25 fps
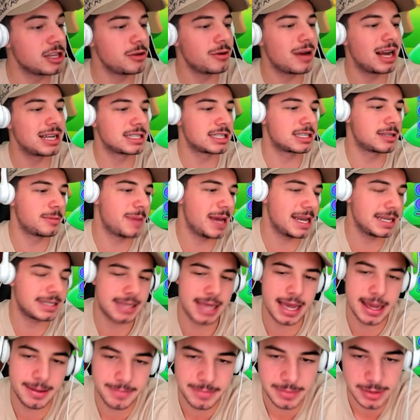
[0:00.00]
you guys it's a base
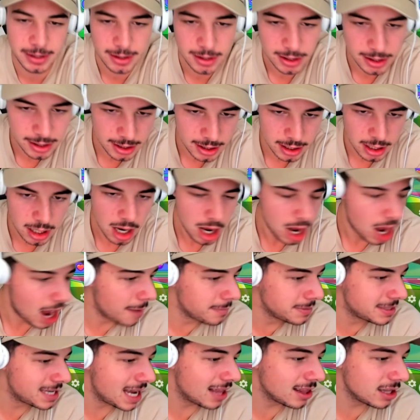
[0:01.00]
game.
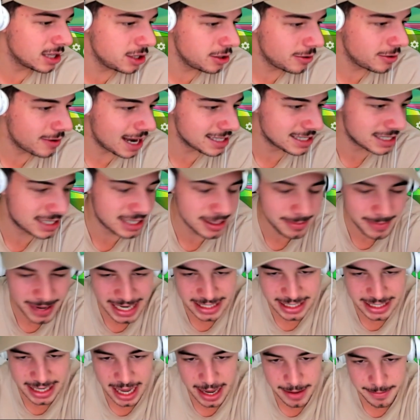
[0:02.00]
I'm telling you guys it's a
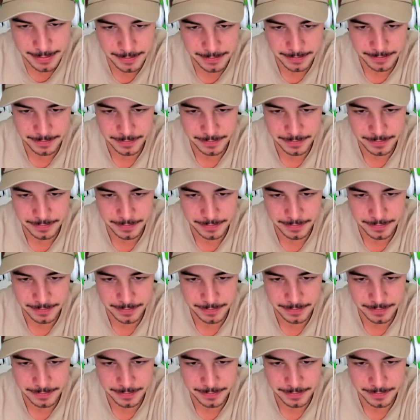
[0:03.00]
base game.